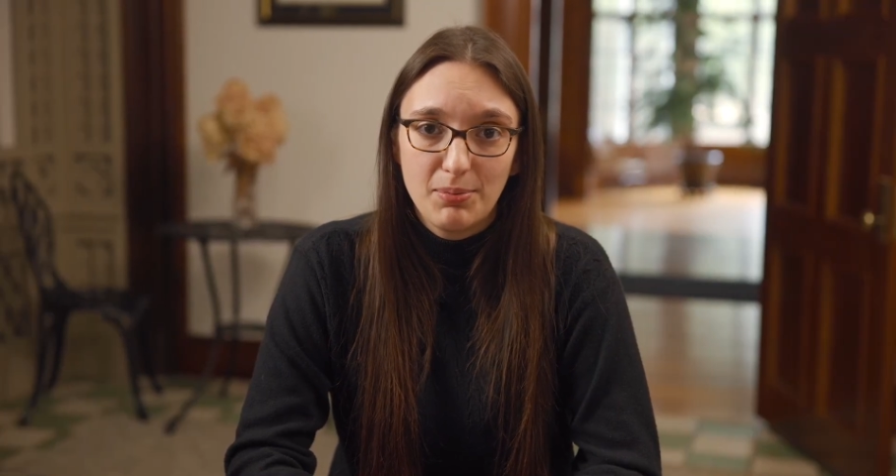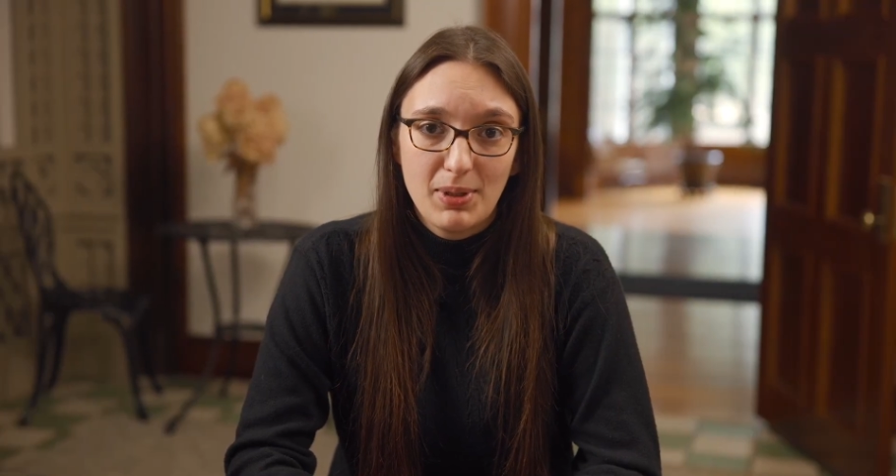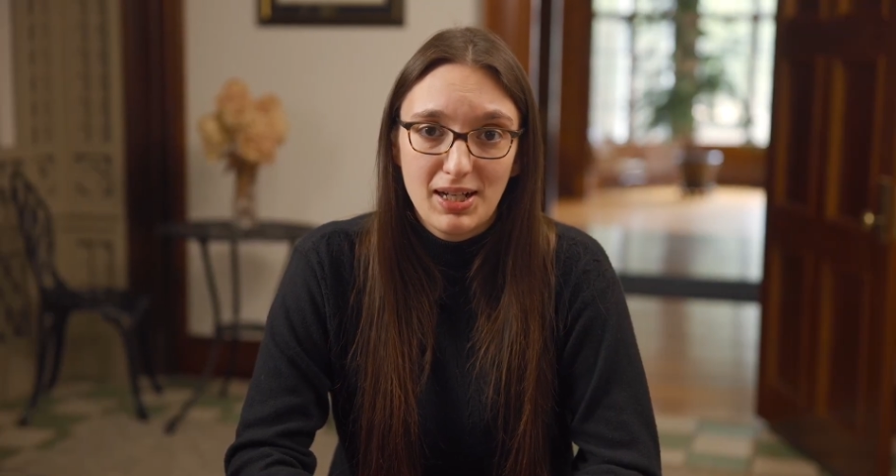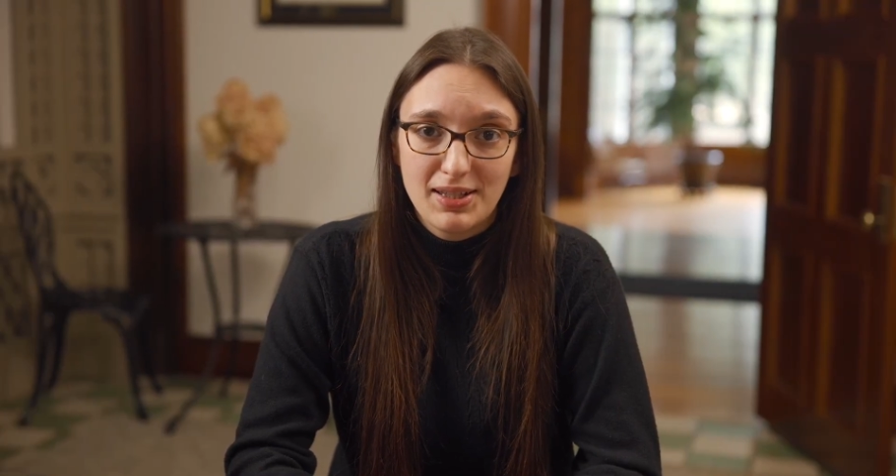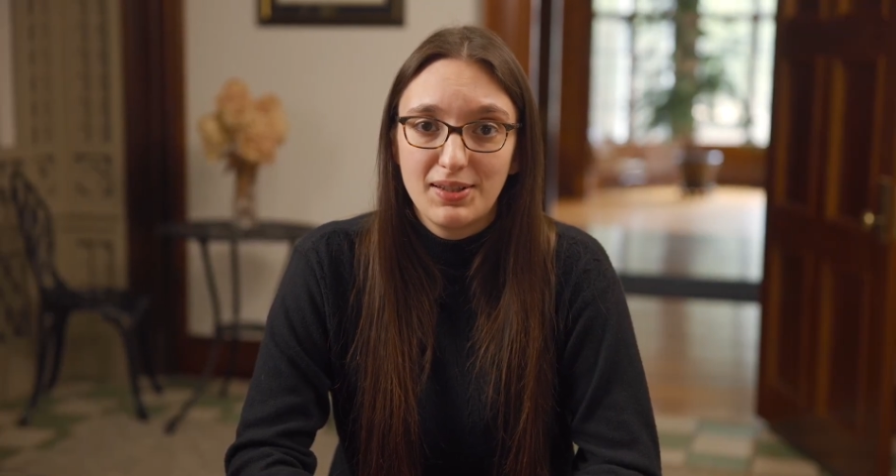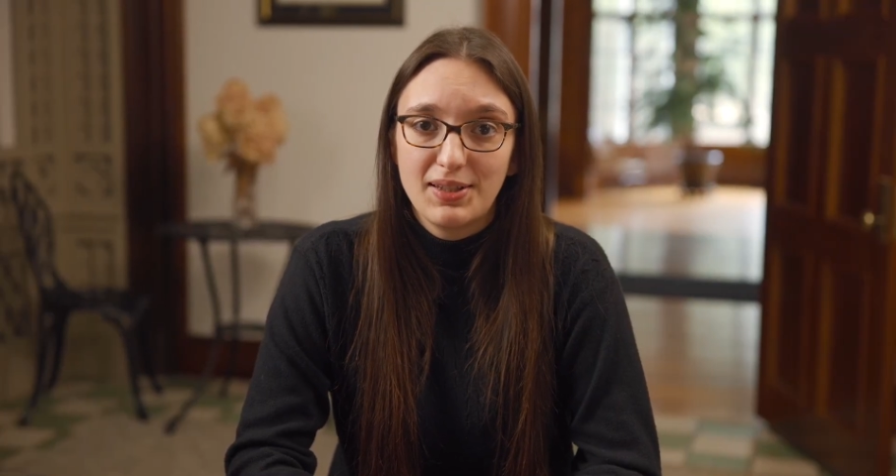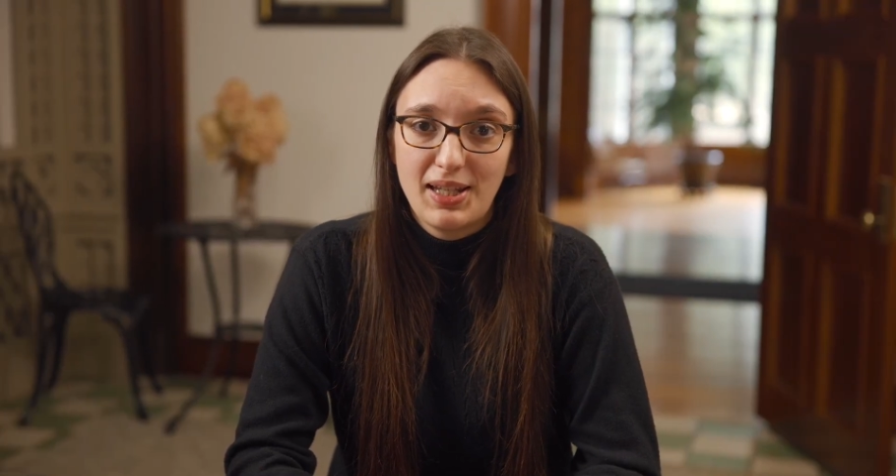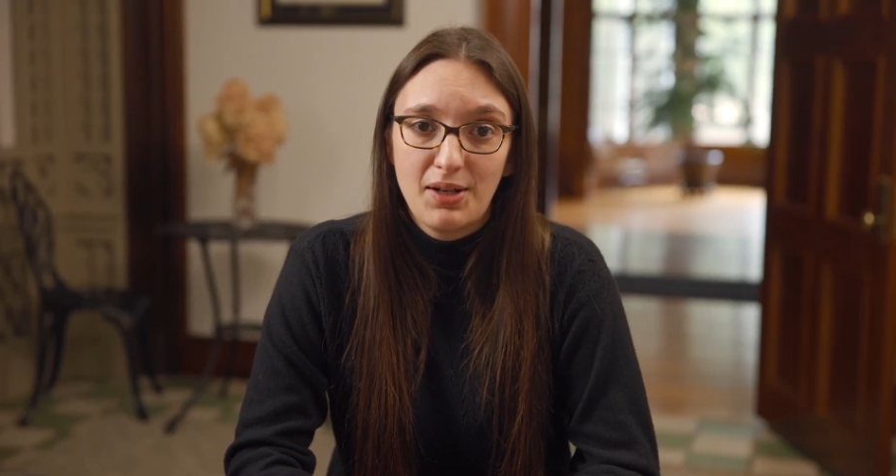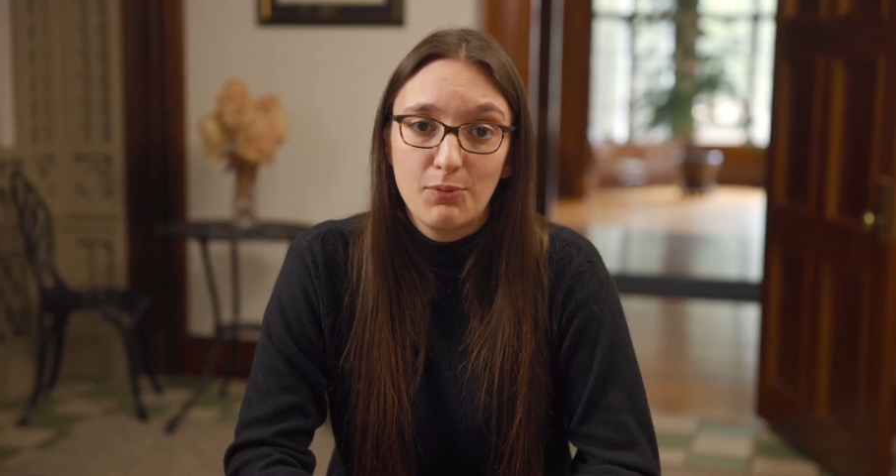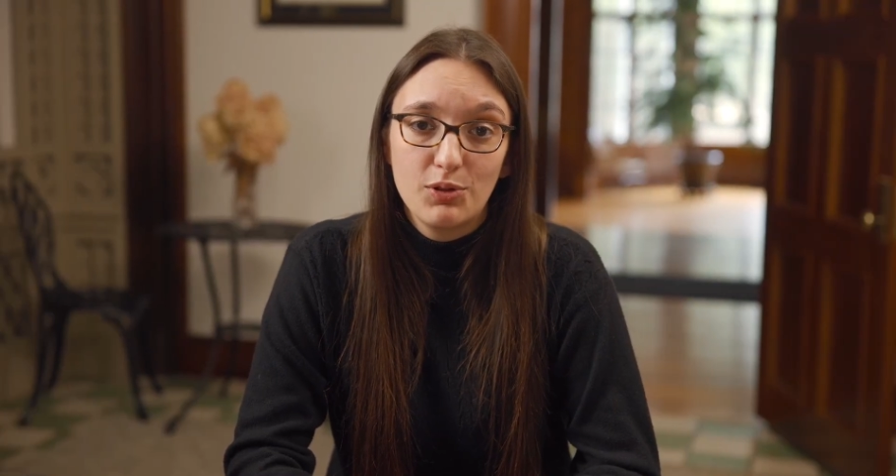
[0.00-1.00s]
deposits
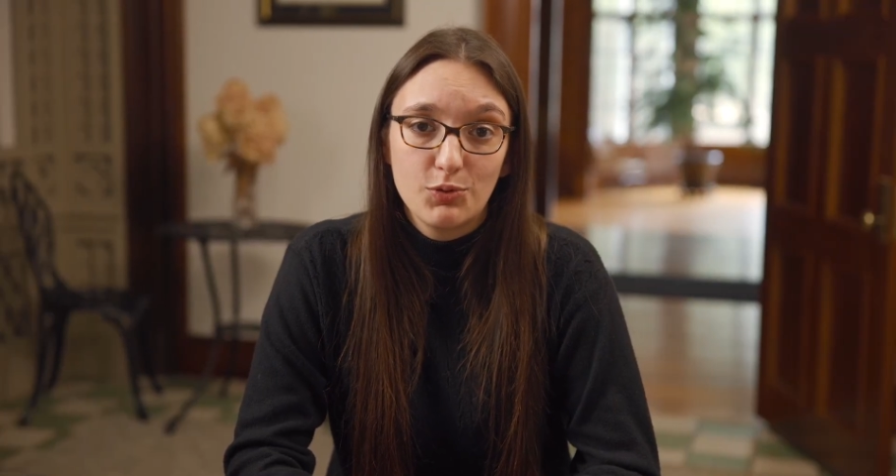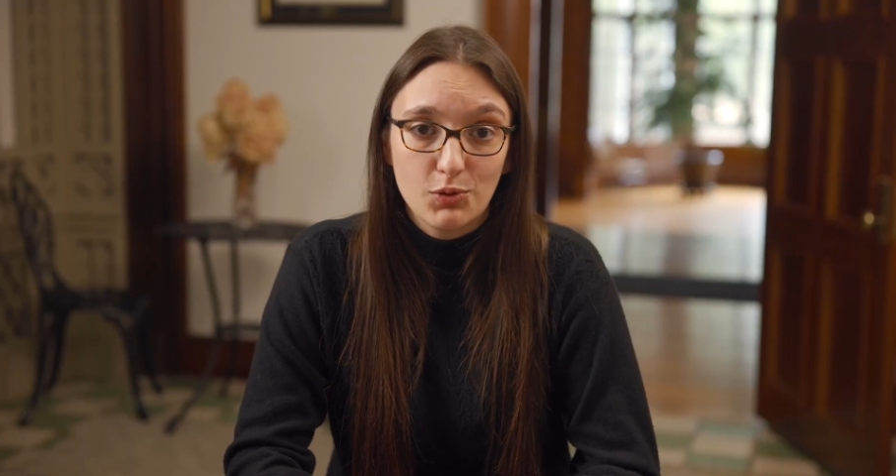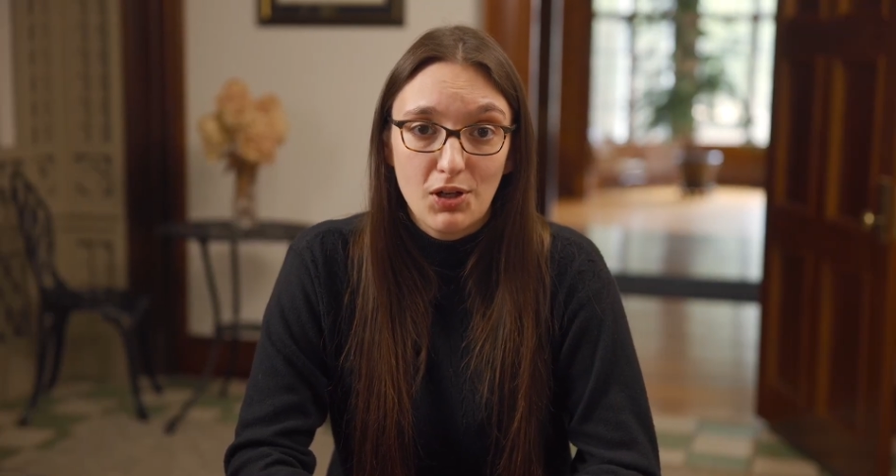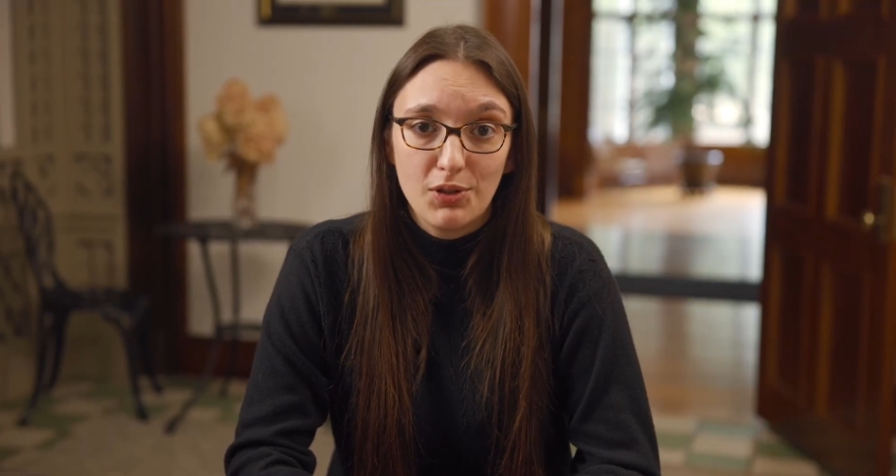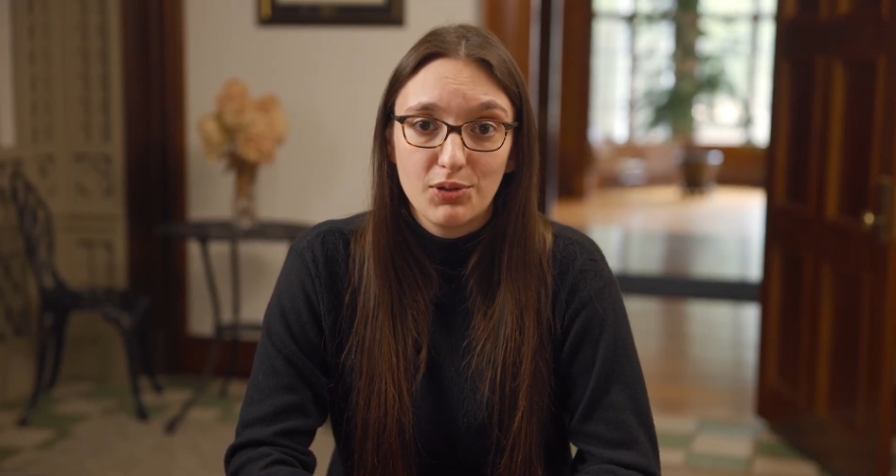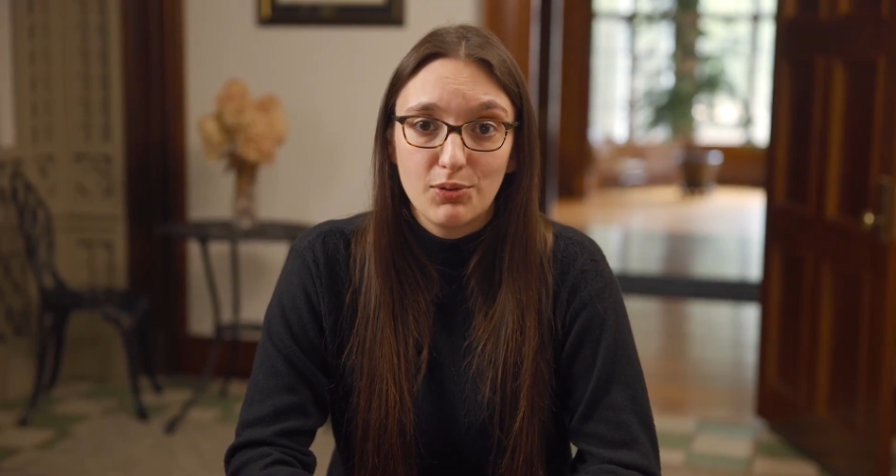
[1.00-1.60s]
and withdrawals